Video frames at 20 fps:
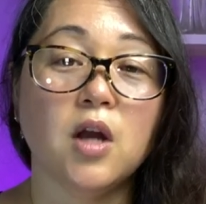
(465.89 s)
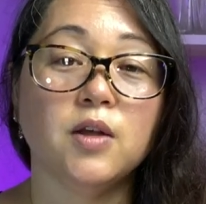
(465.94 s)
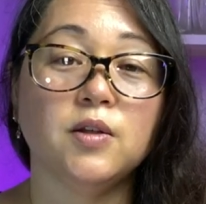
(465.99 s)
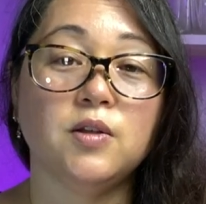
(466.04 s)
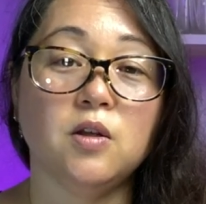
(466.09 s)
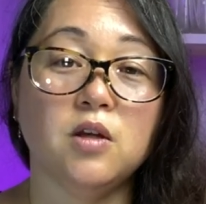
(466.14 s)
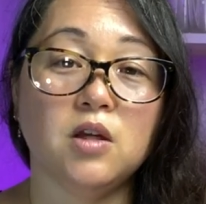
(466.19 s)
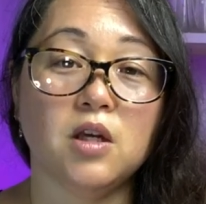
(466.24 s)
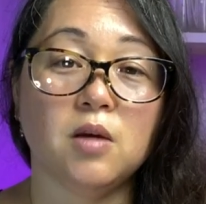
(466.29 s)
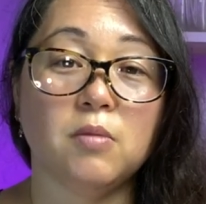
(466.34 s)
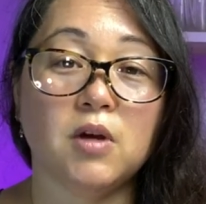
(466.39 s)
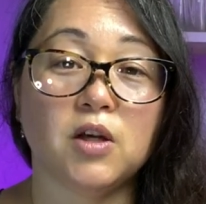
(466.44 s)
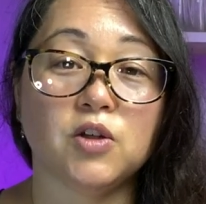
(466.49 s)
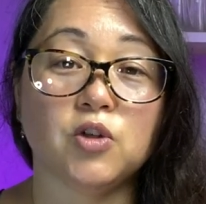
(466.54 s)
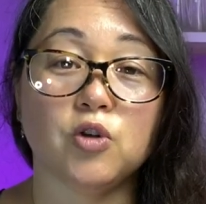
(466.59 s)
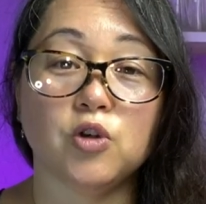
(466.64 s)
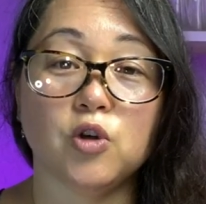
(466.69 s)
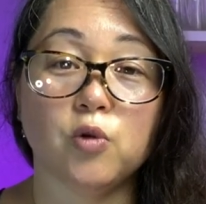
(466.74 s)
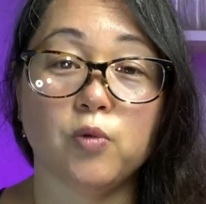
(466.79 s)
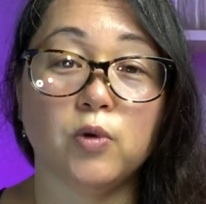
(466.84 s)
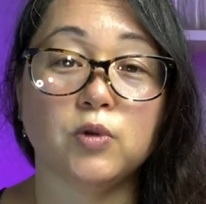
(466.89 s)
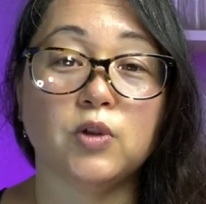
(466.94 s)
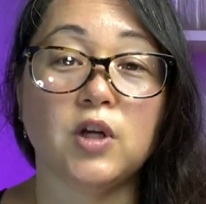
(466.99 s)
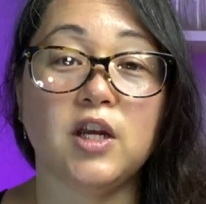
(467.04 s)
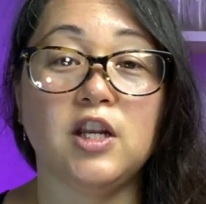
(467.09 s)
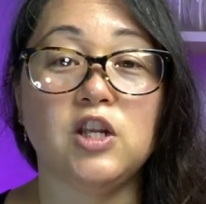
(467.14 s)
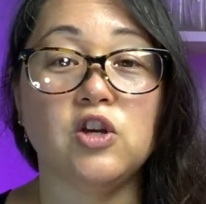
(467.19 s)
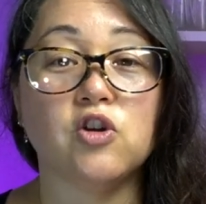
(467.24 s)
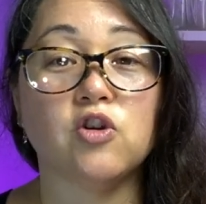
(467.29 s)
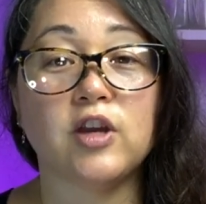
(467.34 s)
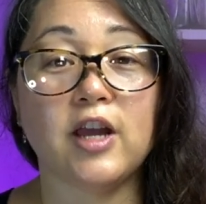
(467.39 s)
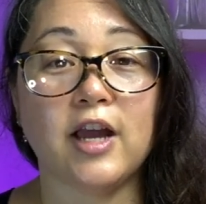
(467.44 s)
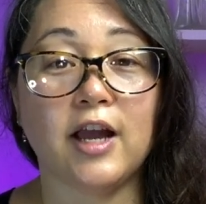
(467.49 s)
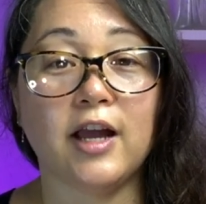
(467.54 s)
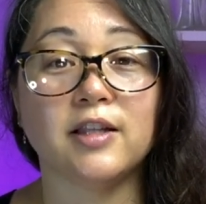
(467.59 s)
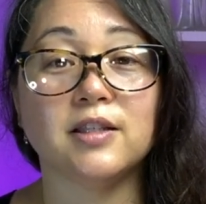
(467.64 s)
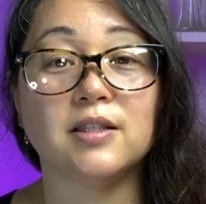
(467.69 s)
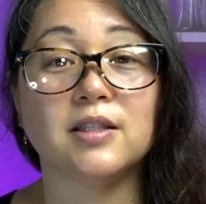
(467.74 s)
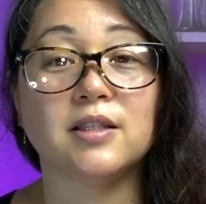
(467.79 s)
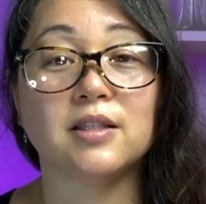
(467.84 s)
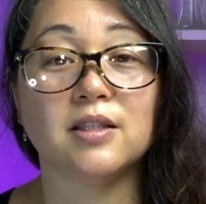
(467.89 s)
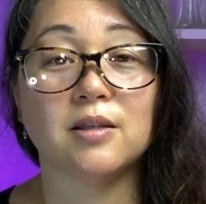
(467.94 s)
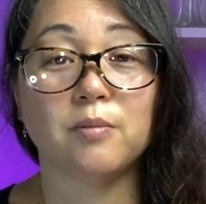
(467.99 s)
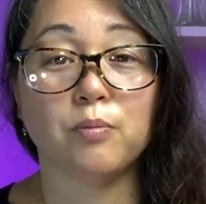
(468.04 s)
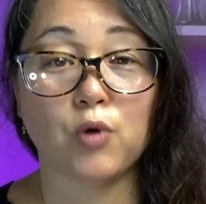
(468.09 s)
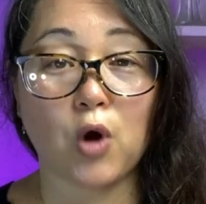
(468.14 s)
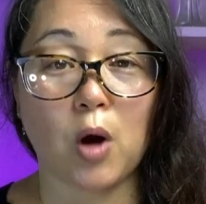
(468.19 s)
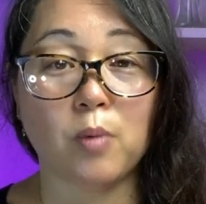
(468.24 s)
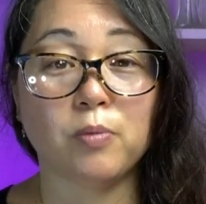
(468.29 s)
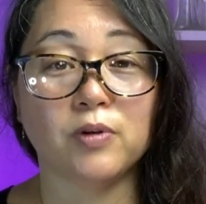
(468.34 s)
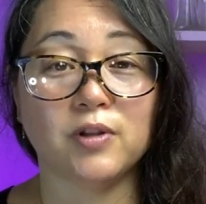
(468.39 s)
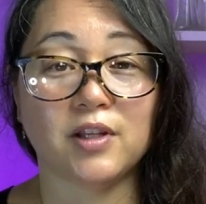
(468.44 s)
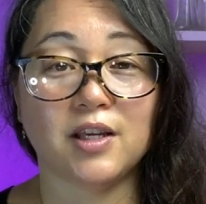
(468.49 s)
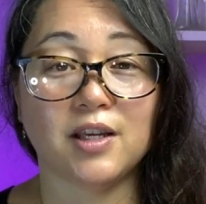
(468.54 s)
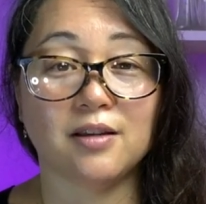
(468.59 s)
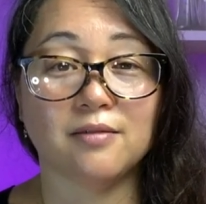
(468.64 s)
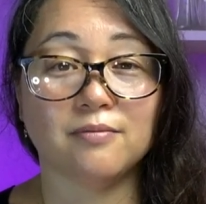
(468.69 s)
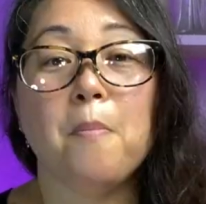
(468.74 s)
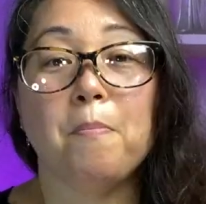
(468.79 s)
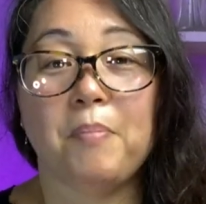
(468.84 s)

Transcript: so you can make sure you're rotating your cans properly